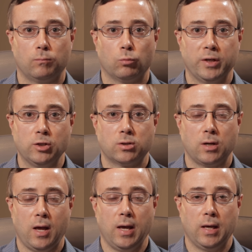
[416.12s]

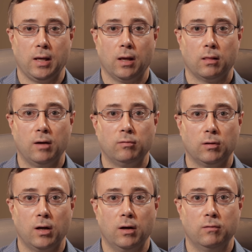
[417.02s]
reach a
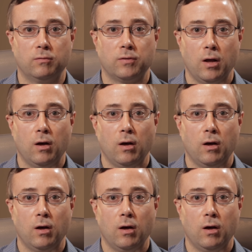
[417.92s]
level of